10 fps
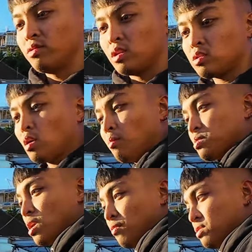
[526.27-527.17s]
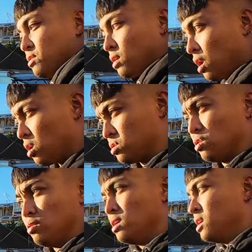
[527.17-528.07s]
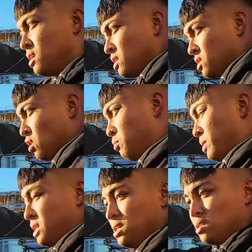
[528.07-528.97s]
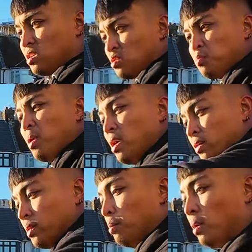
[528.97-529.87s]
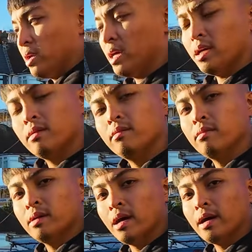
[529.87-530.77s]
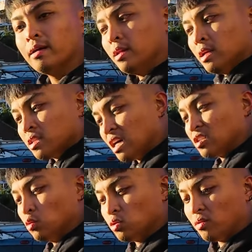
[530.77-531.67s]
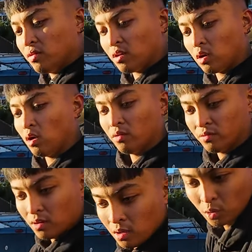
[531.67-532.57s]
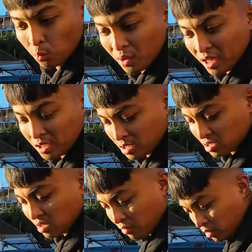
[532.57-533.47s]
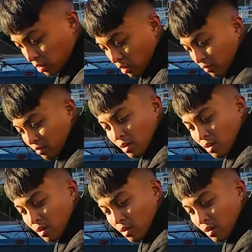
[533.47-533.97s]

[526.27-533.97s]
for the top surface of the car, so that'll be this part, the bonnet, yeah, that's all different cloth. For the wing, that's a different cloth.